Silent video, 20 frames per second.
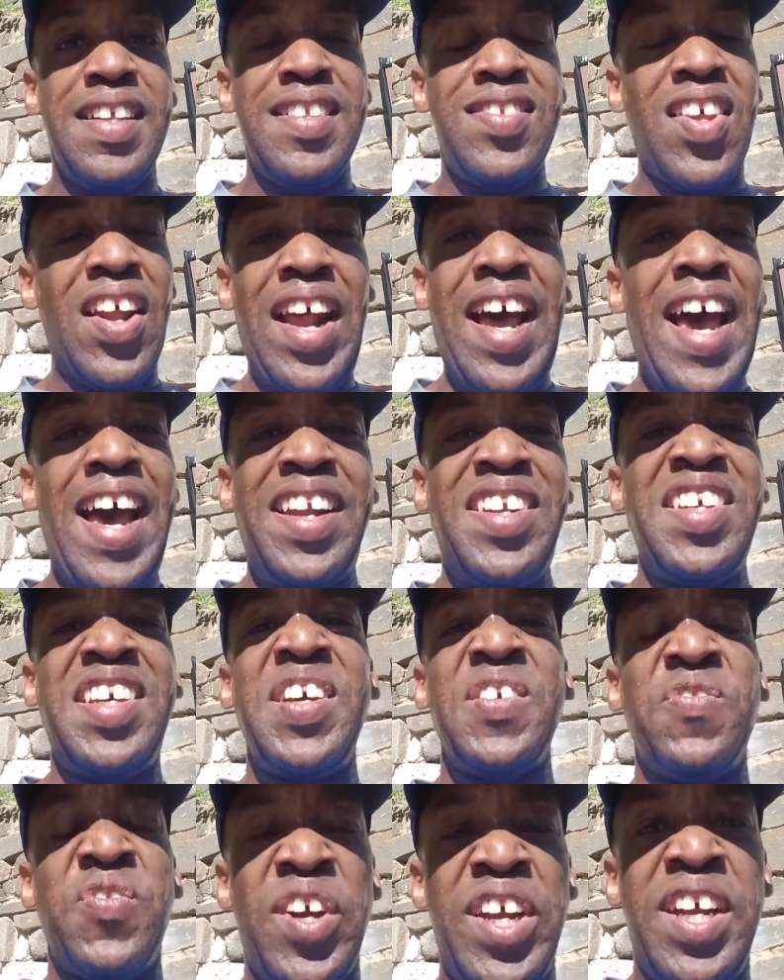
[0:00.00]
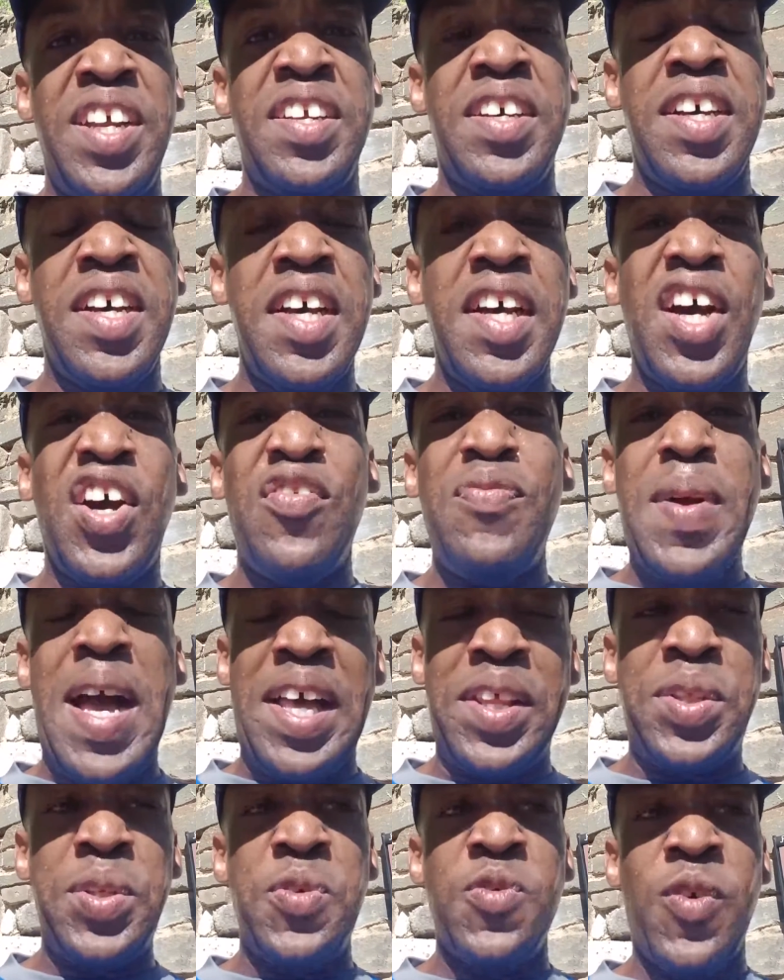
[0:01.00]
that I had to get rid of
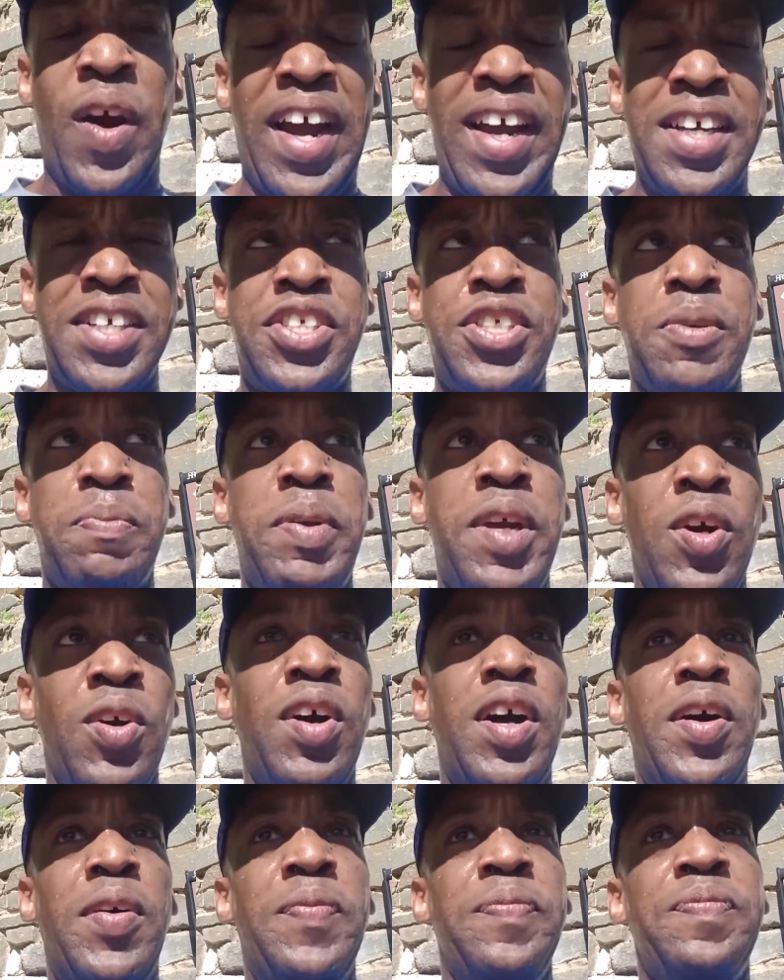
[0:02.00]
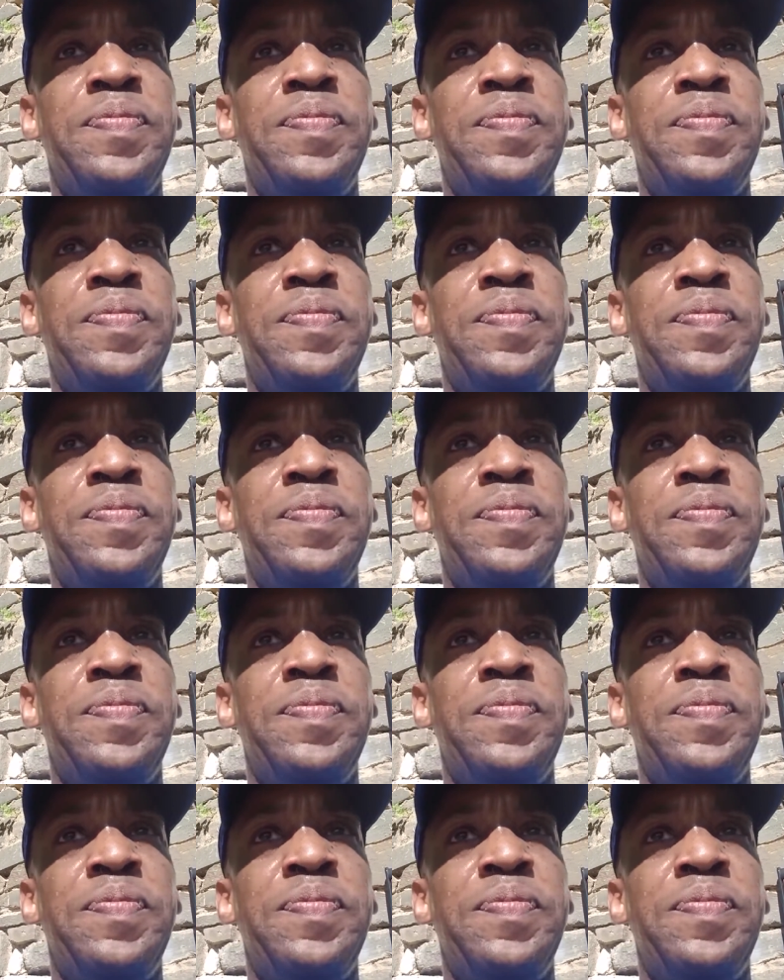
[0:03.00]
Matthew Ryan Shapiro.